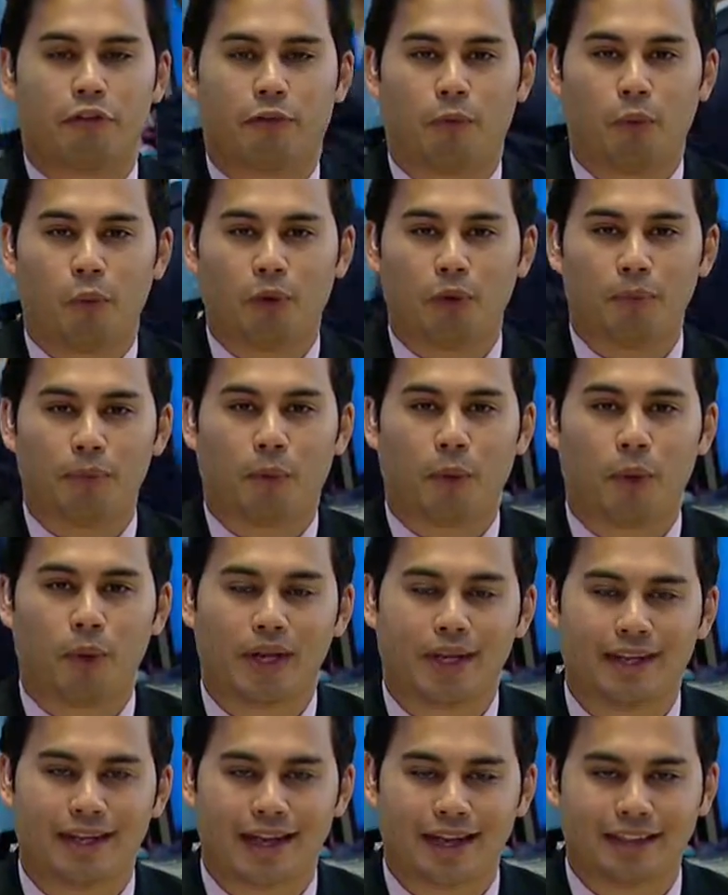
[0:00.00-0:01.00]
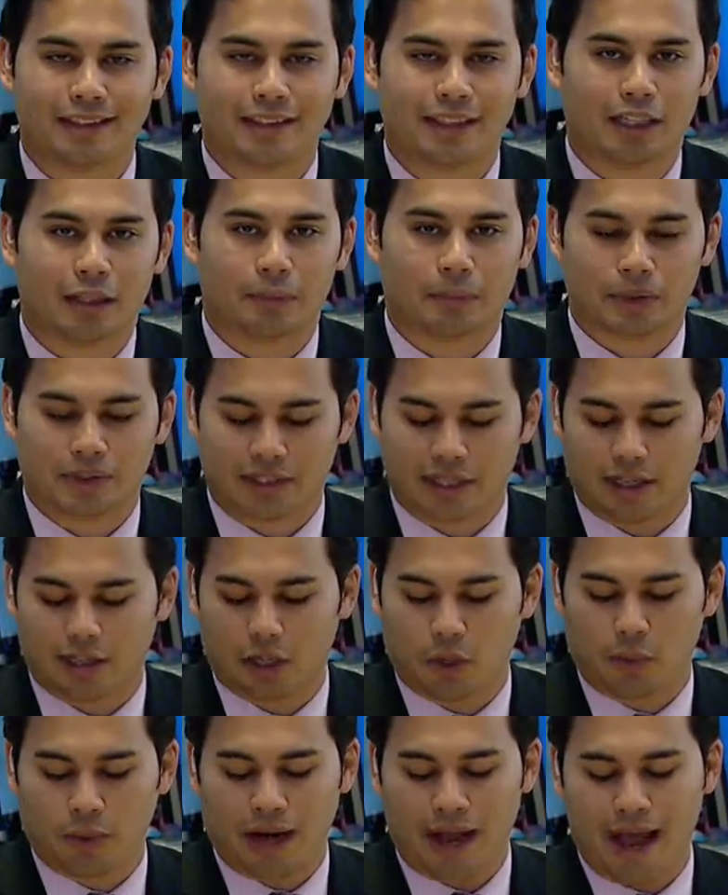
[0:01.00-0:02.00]
4.19%
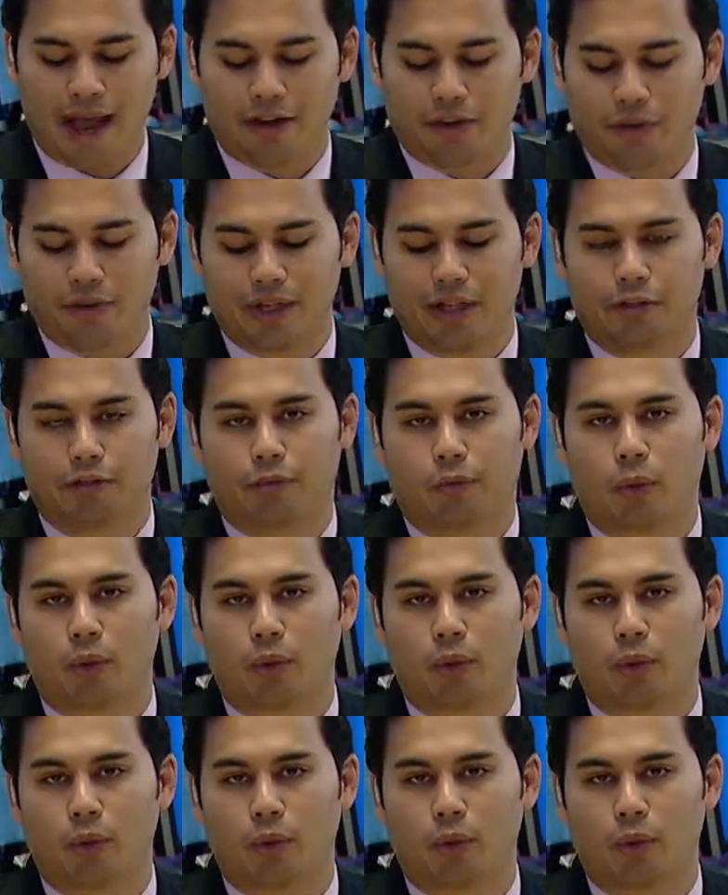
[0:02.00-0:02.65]
lower at a rate of